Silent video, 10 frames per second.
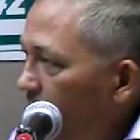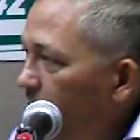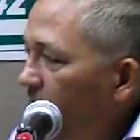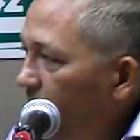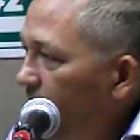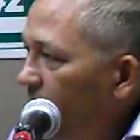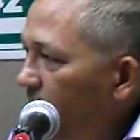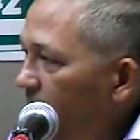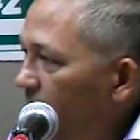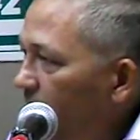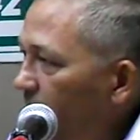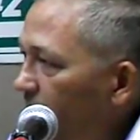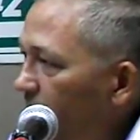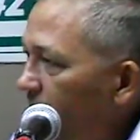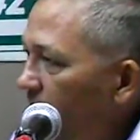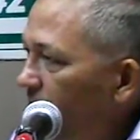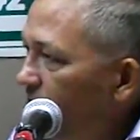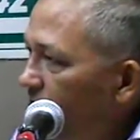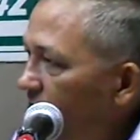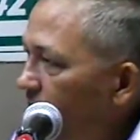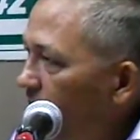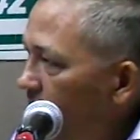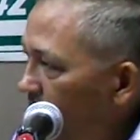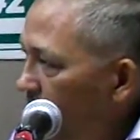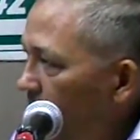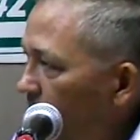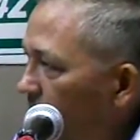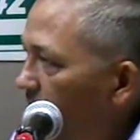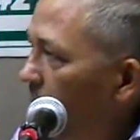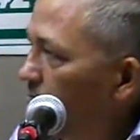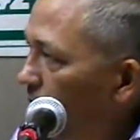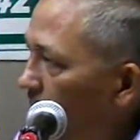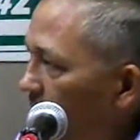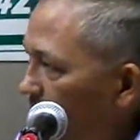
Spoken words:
the benefits of the energy from the sun prior